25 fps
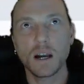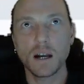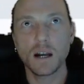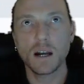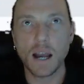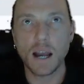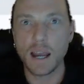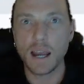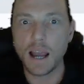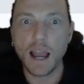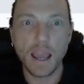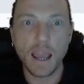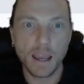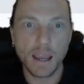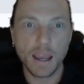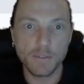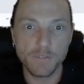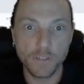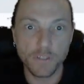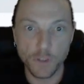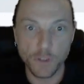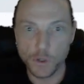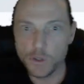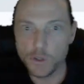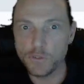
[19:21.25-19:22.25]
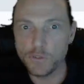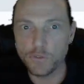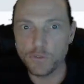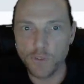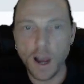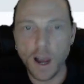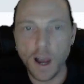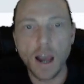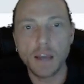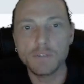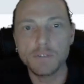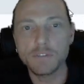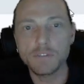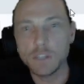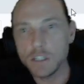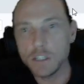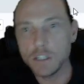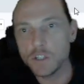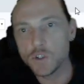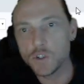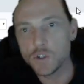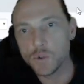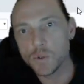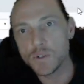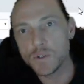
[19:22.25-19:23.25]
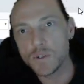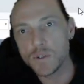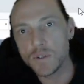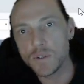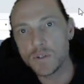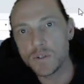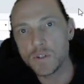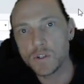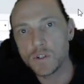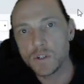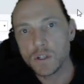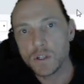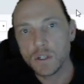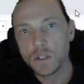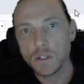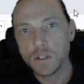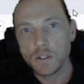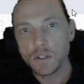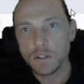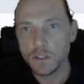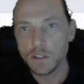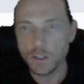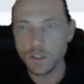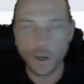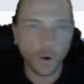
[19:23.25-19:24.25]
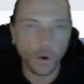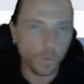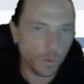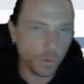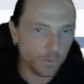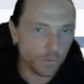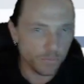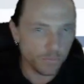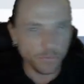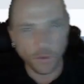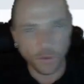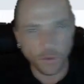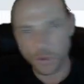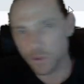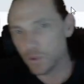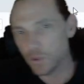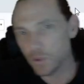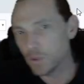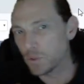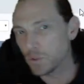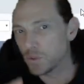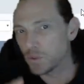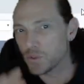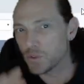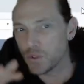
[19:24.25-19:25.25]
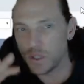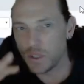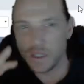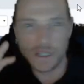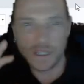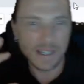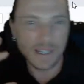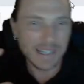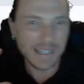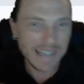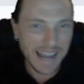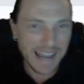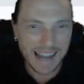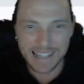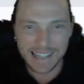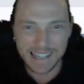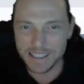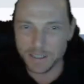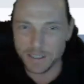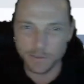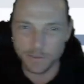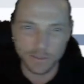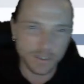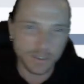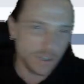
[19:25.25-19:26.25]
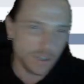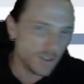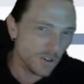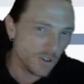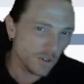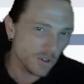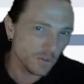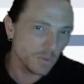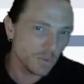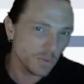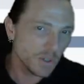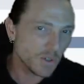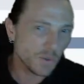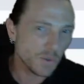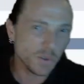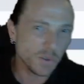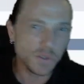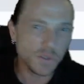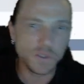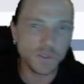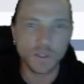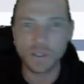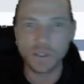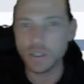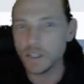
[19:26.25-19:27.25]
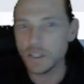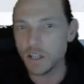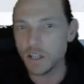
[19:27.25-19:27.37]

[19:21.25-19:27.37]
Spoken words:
I have 35 lead sources, referrals and 9 different digital resources,